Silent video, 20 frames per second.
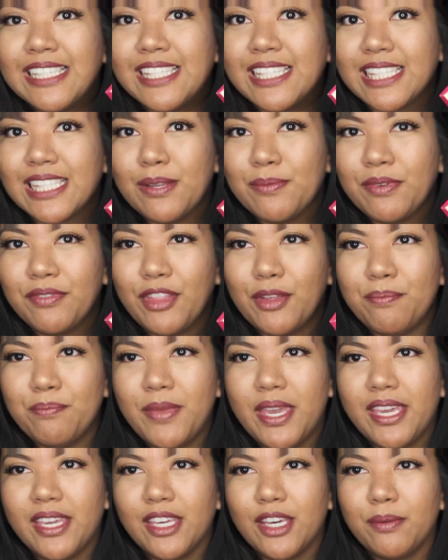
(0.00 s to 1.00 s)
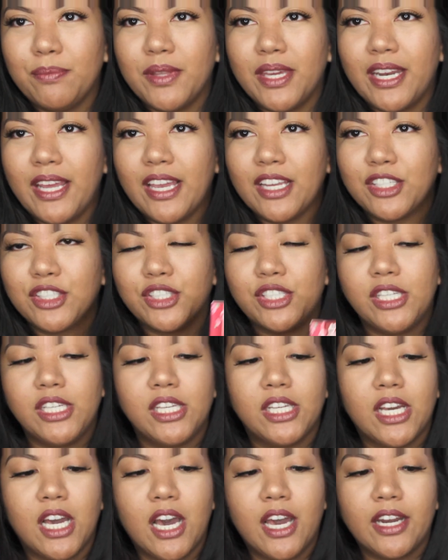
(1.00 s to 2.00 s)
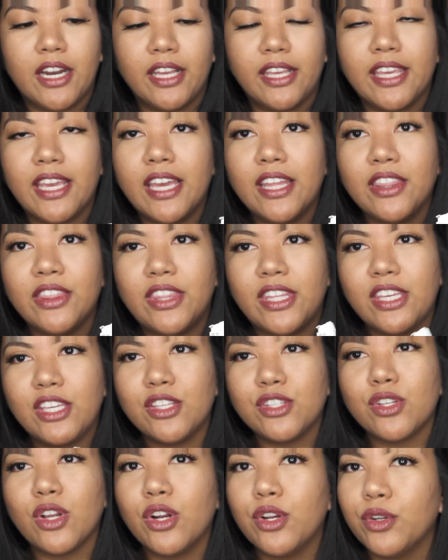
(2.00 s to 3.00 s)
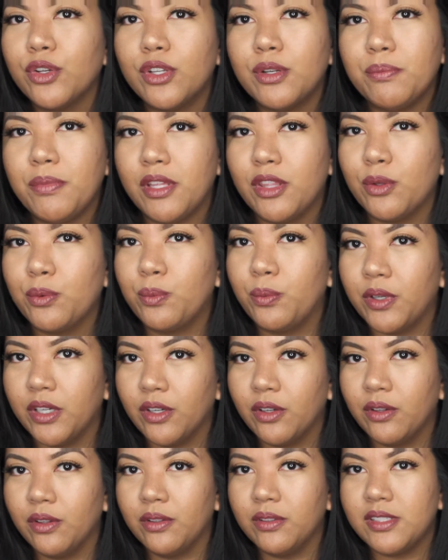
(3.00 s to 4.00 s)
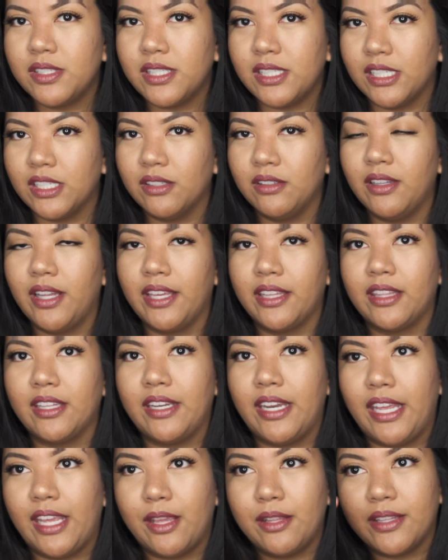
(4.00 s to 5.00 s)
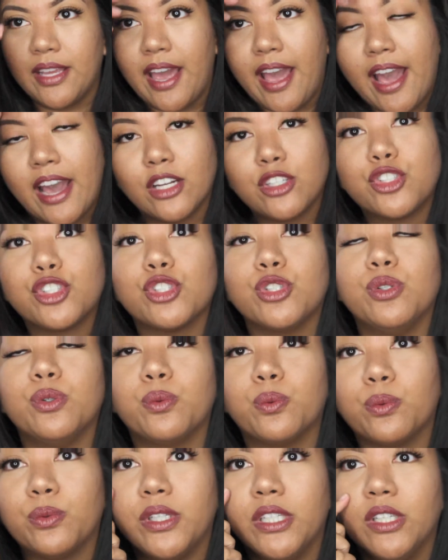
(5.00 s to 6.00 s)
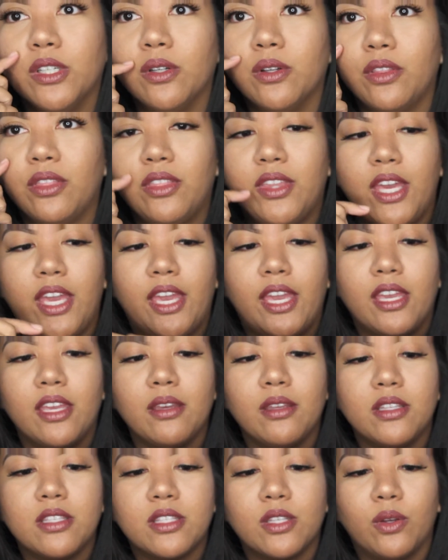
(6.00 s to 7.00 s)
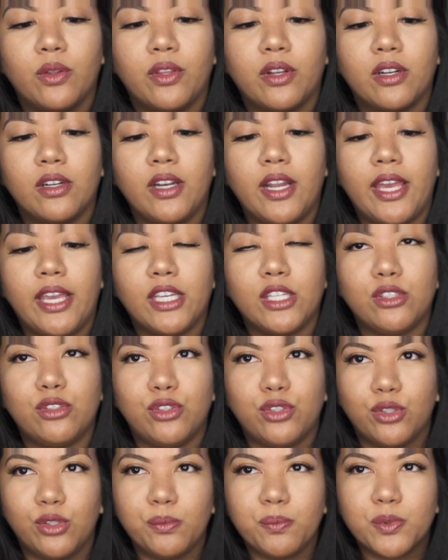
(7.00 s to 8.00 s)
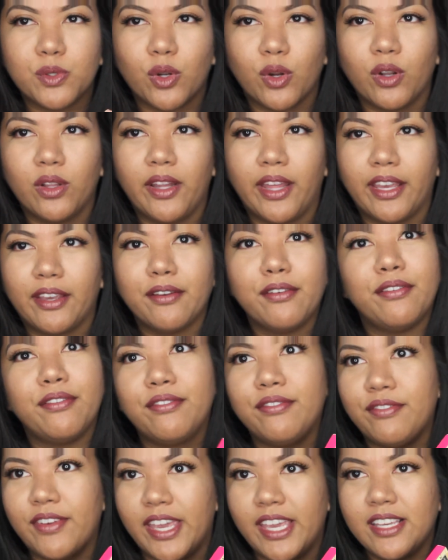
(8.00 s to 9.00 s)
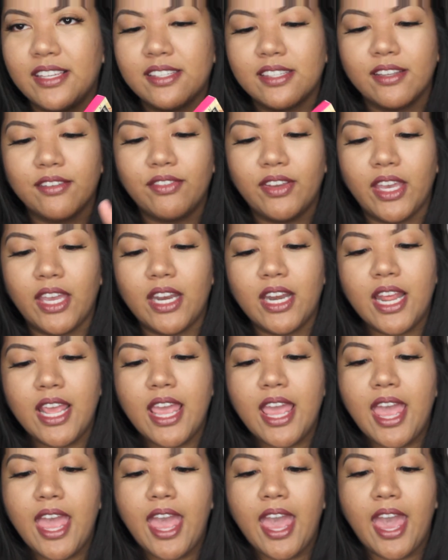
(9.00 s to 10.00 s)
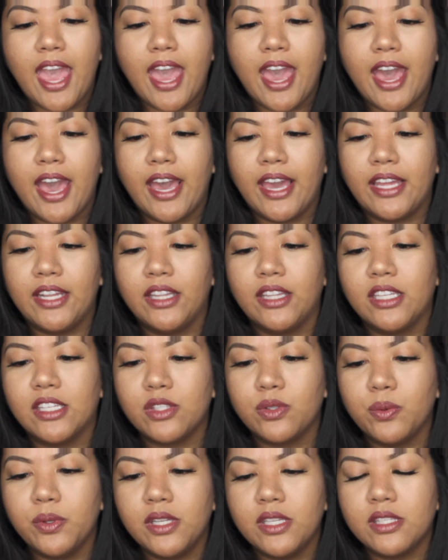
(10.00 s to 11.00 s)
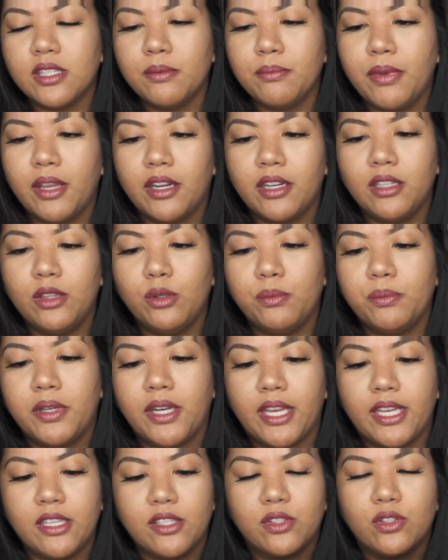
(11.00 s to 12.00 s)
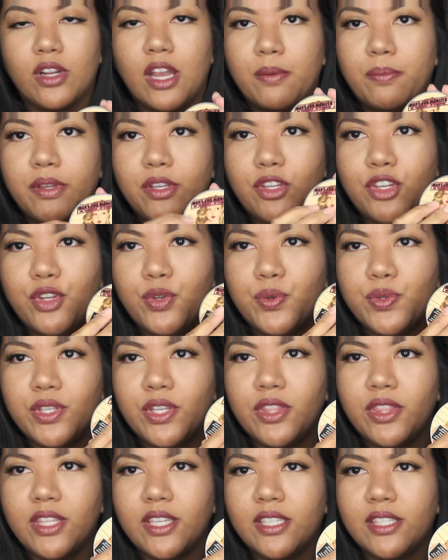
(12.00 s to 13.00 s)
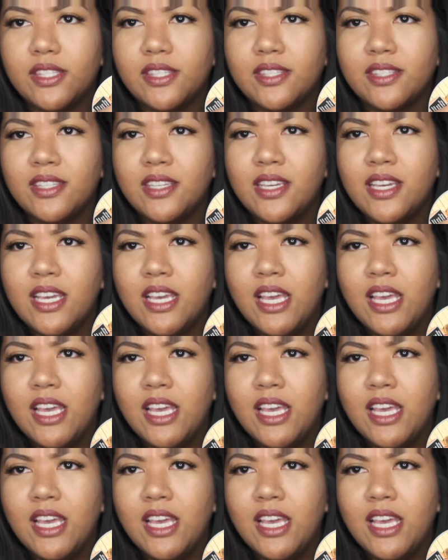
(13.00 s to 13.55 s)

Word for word: Some of the makeup that I actually got, again, these aren't going to be the real deal, like me, the actual real thing, so they're like dupes or like fakes of it. And this one is the Mary Luminizer. I've been using this